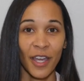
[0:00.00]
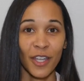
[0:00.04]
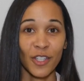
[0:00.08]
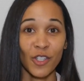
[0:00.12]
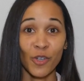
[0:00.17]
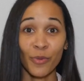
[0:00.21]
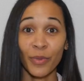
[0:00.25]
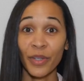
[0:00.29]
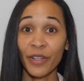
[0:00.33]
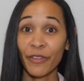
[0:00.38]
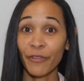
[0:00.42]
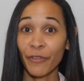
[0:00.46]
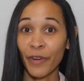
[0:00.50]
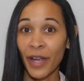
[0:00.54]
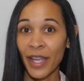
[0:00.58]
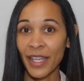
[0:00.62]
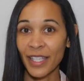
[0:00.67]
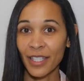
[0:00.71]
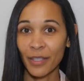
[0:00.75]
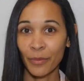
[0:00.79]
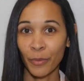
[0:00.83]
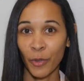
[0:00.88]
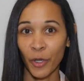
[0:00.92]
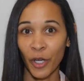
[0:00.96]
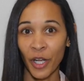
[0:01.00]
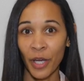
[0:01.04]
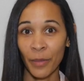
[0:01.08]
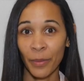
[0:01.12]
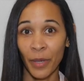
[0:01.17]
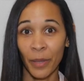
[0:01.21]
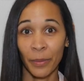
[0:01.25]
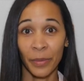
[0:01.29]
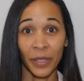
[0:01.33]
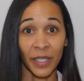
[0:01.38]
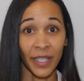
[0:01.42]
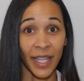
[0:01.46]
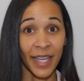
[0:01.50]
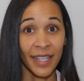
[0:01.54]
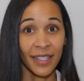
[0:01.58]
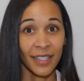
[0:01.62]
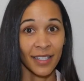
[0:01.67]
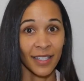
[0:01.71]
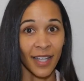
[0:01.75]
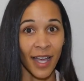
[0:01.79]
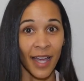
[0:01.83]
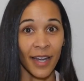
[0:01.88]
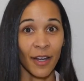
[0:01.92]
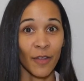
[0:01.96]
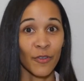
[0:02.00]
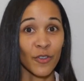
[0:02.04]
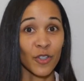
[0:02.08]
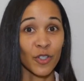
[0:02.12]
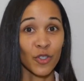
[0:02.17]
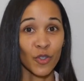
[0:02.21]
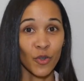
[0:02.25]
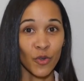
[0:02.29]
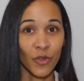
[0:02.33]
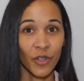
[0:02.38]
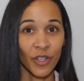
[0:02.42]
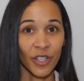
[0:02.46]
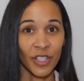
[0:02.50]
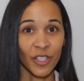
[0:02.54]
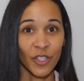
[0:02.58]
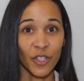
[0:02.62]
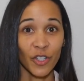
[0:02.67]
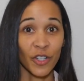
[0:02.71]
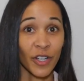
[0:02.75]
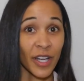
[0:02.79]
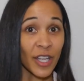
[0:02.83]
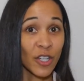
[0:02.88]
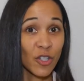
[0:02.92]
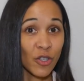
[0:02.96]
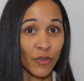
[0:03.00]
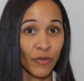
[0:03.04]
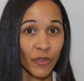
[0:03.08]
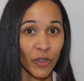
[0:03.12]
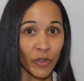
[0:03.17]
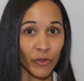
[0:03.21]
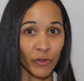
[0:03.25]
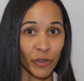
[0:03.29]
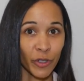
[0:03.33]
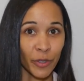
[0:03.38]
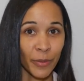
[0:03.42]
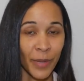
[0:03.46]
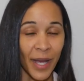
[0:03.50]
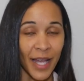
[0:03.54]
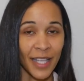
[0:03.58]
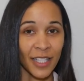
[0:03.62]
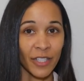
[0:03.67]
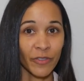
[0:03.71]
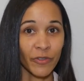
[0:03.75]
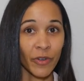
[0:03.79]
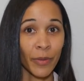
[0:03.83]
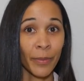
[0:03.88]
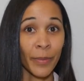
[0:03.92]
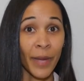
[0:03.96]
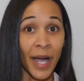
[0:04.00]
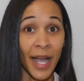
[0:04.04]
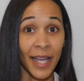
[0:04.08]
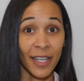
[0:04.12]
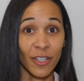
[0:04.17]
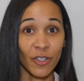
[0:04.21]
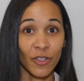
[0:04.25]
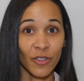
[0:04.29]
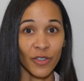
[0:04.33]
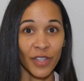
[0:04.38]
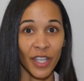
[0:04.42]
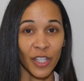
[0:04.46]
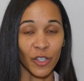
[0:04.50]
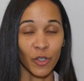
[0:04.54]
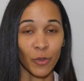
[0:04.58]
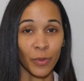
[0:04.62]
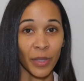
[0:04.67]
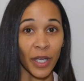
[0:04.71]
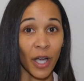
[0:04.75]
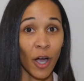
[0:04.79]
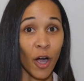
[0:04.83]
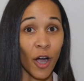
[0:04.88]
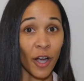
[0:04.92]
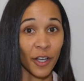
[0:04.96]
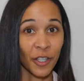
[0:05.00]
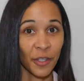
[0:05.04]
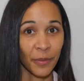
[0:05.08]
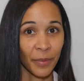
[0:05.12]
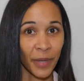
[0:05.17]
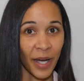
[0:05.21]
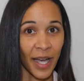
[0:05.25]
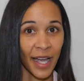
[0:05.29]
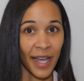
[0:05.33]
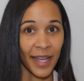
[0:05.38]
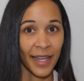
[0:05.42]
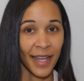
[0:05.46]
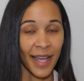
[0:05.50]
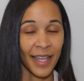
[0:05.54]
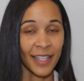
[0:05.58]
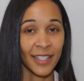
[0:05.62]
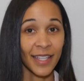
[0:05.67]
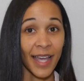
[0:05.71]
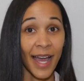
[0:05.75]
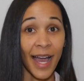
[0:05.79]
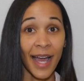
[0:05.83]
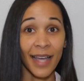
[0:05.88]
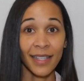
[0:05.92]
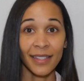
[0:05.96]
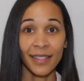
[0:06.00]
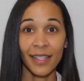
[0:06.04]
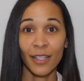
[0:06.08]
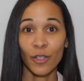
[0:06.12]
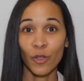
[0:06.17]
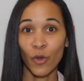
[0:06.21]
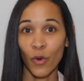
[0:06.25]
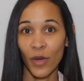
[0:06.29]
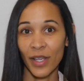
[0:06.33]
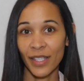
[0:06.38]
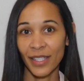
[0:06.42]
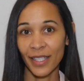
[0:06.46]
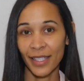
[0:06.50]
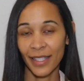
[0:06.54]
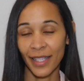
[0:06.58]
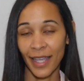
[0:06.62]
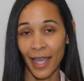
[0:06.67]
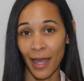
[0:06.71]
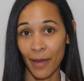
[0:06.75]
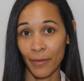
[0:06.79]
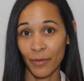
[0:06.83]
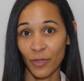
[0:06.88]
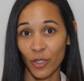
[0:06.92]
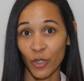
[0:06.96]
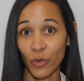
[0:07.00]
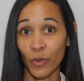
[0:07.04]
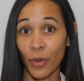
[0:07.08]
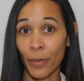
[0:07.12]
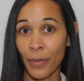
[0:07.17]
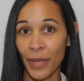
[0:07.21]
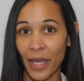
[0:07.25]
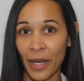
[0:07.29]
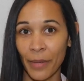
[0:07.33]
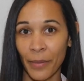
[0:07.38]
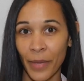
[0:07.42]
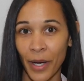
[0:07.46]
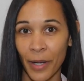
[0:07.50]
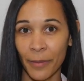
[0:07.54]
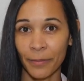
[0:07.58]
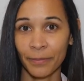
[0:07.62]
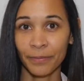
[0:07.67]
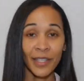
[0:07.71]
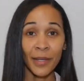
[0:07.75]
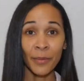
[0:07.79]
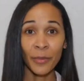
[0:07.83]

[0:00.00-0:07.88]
Don't be afraid to put up a polite sign on the door to your interview room as a reminder that you'll be occupied and to ask that noise is kept to a minimum.